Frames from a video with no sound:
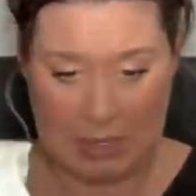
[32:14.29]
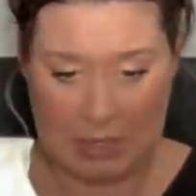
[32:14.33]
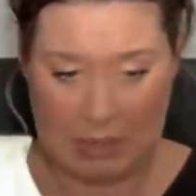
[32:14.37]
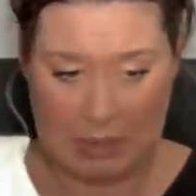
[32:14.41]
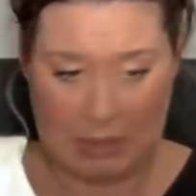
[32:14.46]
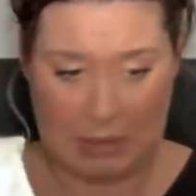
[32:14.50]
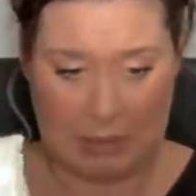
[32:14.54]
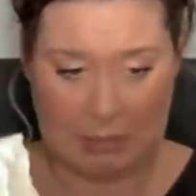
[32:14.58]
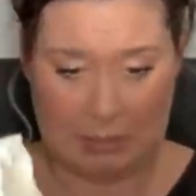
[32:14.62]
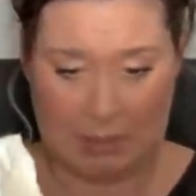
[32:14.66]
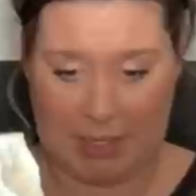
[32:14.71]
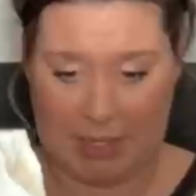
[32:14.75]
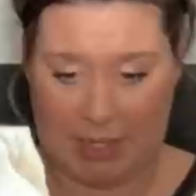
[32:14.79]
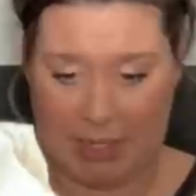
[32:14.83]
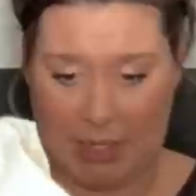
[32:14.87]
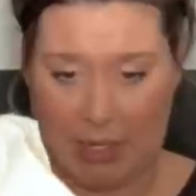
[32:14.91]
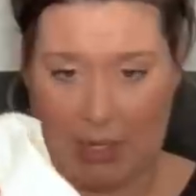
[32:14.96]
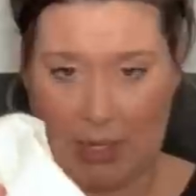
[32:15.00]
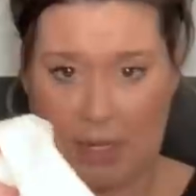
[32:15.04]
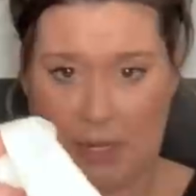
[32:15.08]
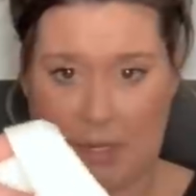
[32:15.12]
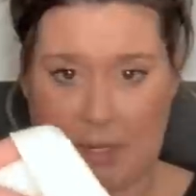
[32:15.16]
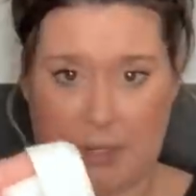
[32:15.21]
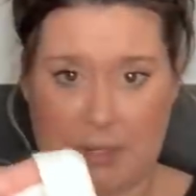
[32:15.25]
Oh my
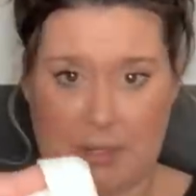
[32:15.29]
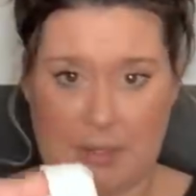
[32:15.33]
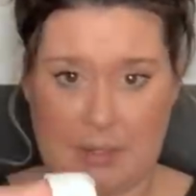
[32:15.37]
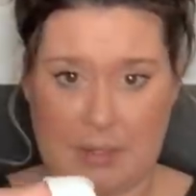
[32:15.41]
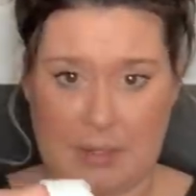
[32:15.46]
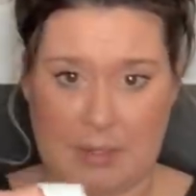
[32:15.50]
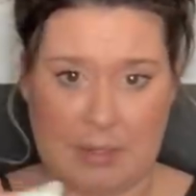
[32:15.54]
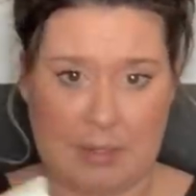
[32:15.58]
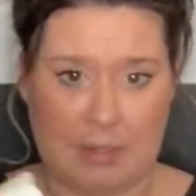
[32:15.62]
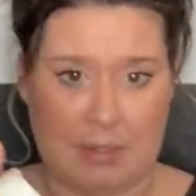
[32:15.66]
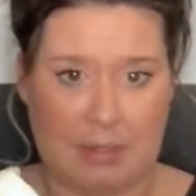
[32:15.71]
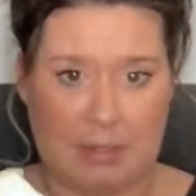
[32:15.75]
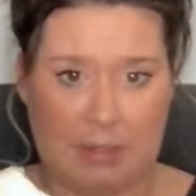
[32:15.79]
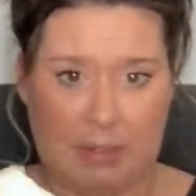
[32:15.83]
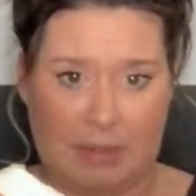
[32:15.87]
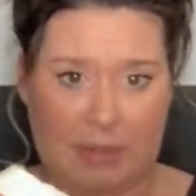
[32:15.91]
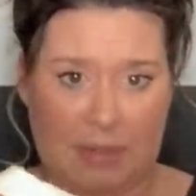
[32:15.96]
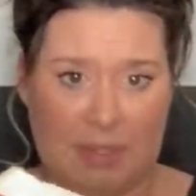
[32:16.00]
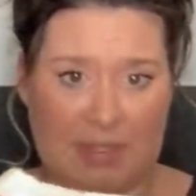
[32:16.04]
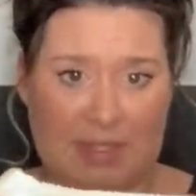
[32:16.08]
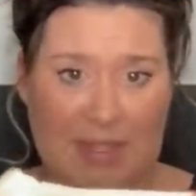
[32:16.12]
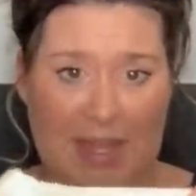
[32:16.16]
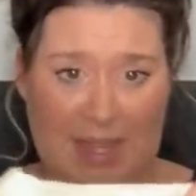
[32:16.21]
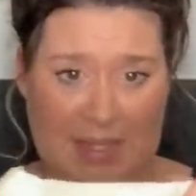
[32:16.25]
God.
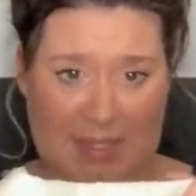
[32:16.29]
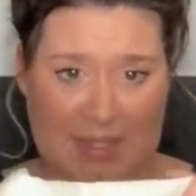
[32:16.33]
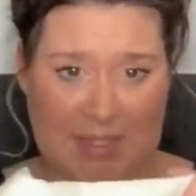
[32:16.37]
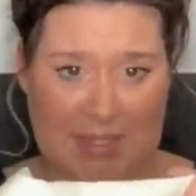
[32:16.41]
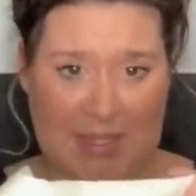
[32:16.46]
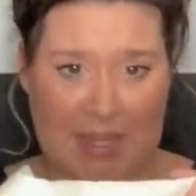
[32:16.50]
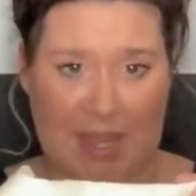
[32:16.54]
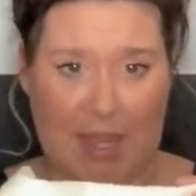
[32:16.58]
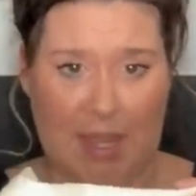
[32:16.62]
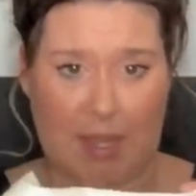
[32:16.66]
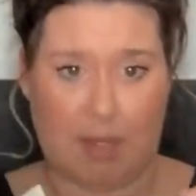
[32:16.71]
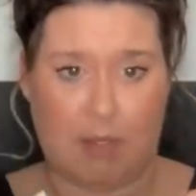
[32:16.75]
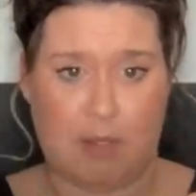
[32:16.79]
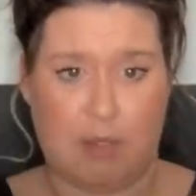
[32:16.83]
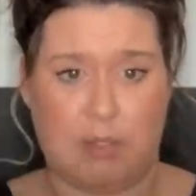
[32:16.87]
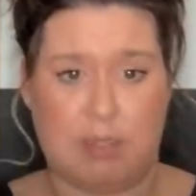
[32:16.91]
This has a tag.